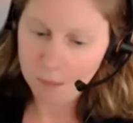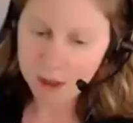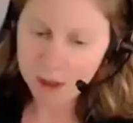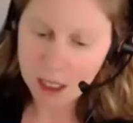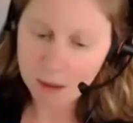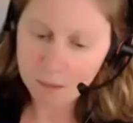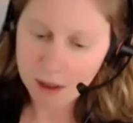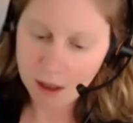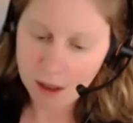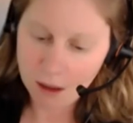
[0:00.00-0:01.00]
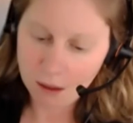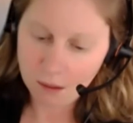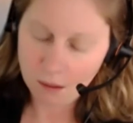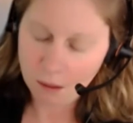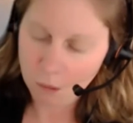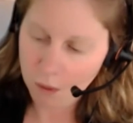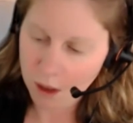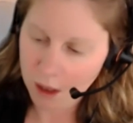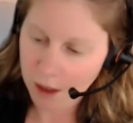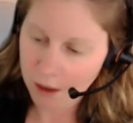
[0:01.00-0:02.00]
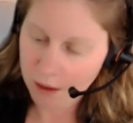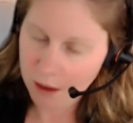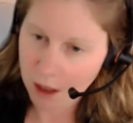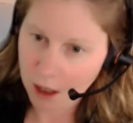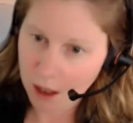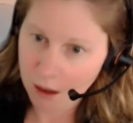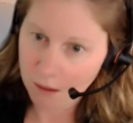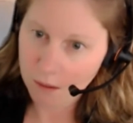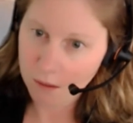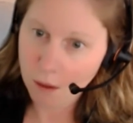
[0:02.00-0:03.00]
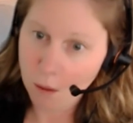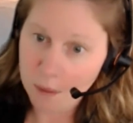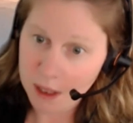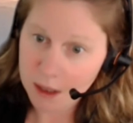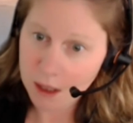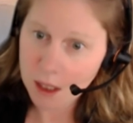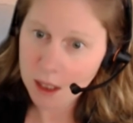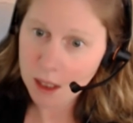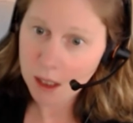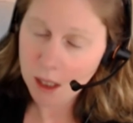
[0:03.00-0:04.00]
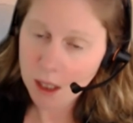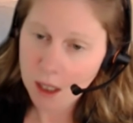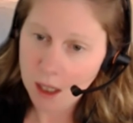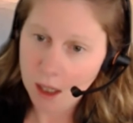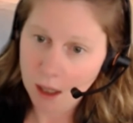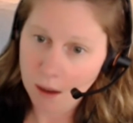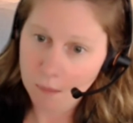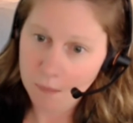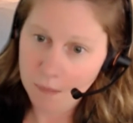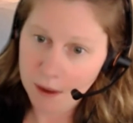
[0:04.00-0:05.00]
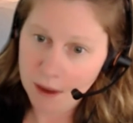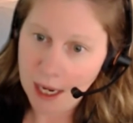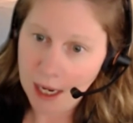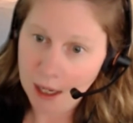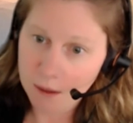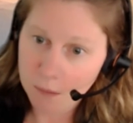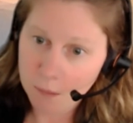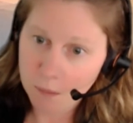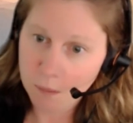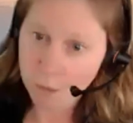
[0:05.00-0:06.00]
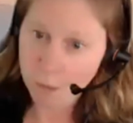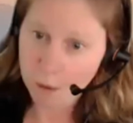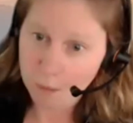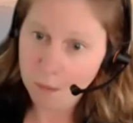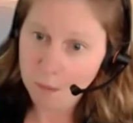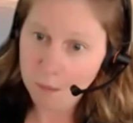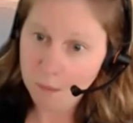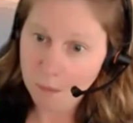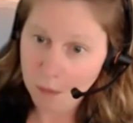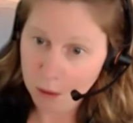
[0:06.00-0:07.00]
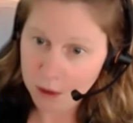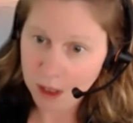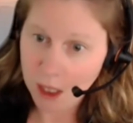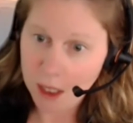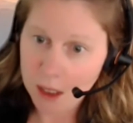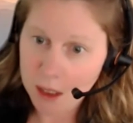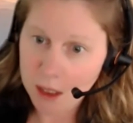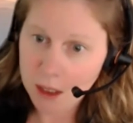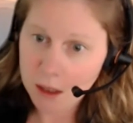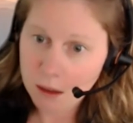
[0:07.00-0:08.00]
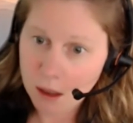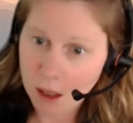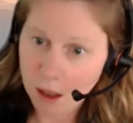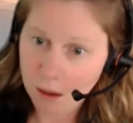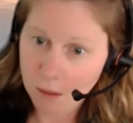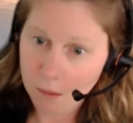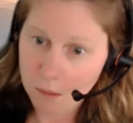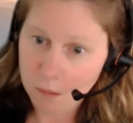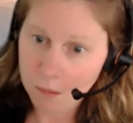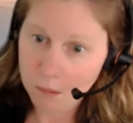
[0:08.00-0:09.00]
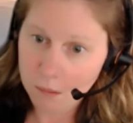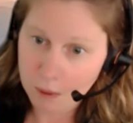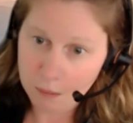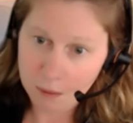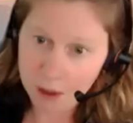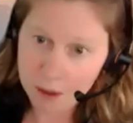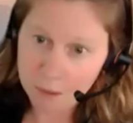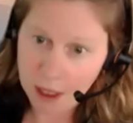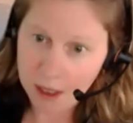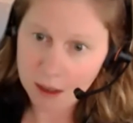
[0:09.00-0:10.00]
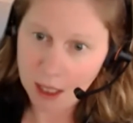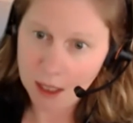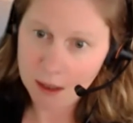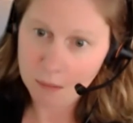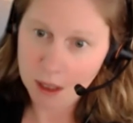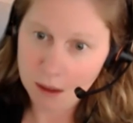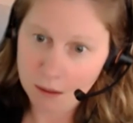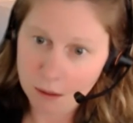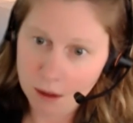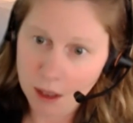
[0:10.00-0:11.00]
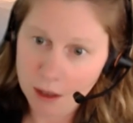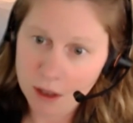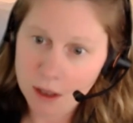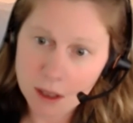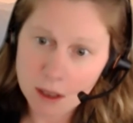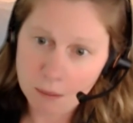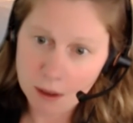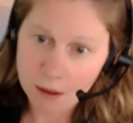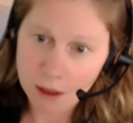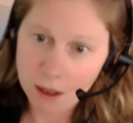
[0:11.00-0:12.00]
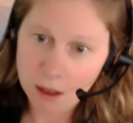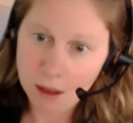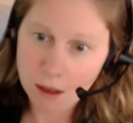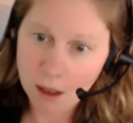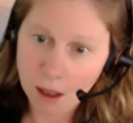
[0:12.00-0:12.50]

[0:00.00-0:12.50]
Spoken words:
Same thing with obesity, that would most likely, we would expect that to make neurologic disability